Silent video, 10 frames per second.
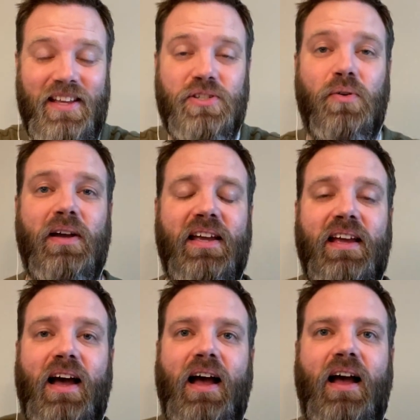So
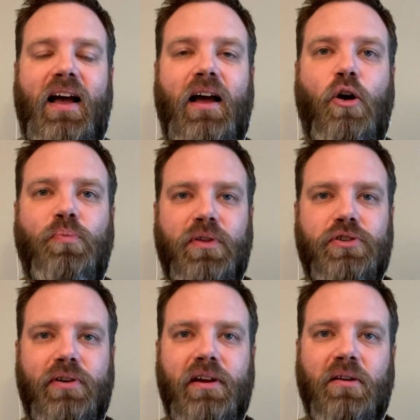I hope that
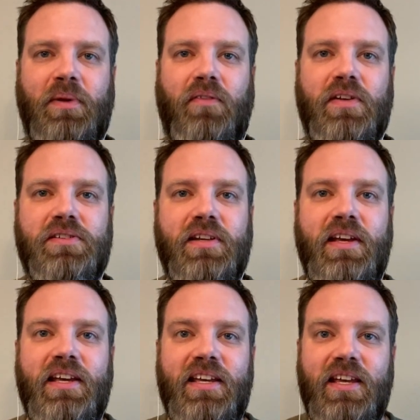you're hearing me on this.
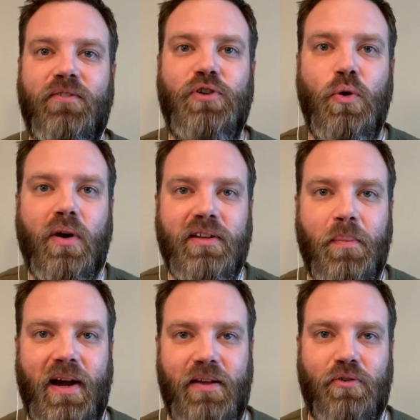If you are in the
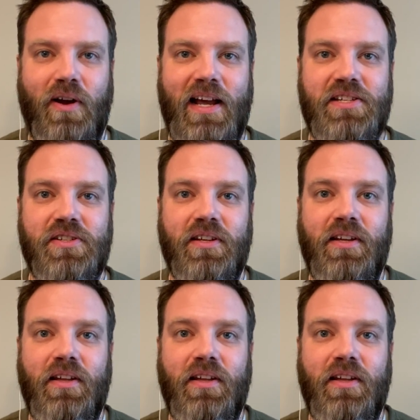body of Christ,